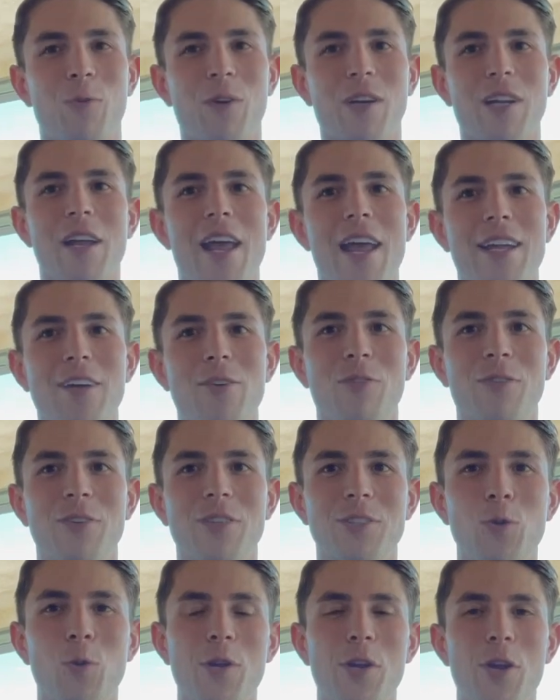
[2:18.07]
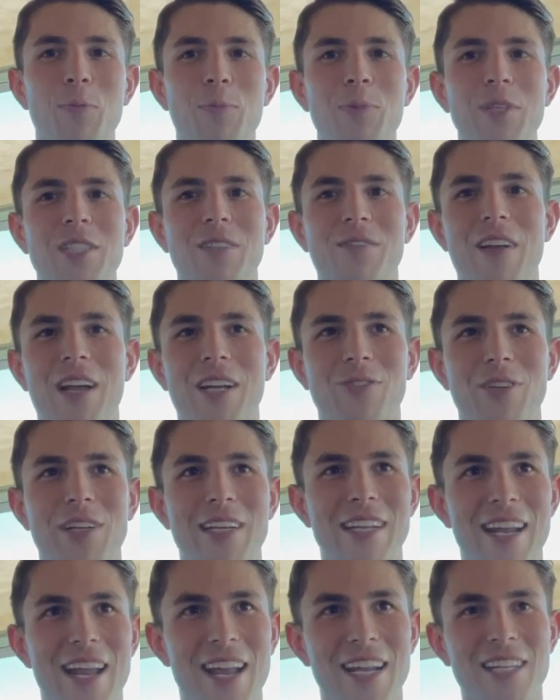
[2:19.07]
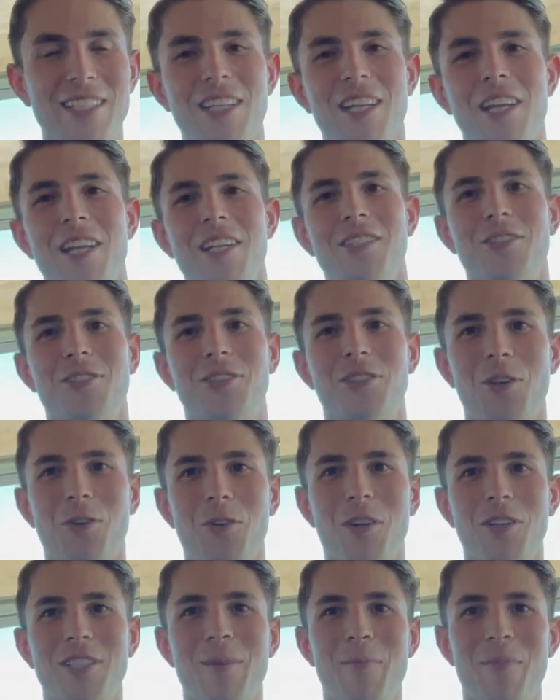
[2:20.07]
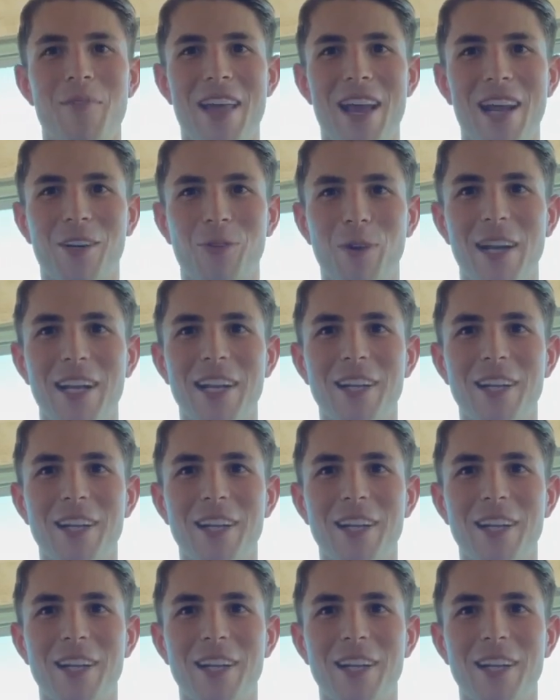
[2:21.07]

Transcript: We're going to head over to Toyota Music Factory next to show y'all some of that great